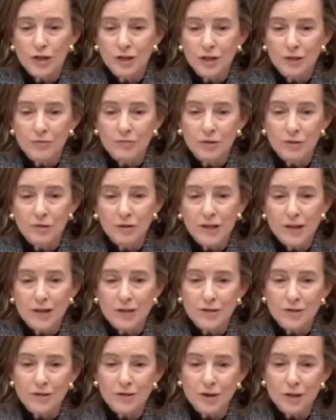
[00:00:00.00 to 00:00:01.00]
I could give you a
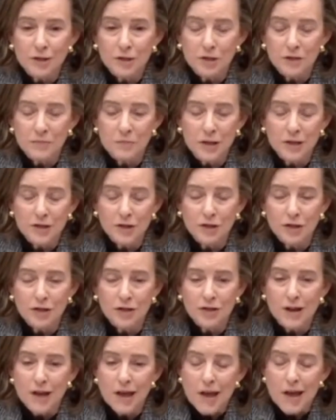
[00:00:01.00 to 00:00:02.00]
guess or
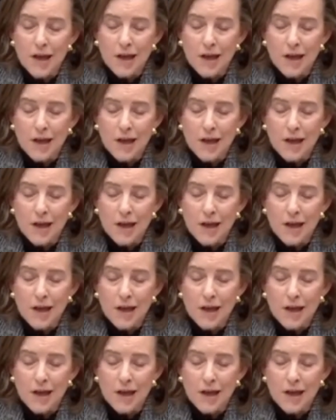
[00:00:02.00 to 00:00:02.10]
estimation.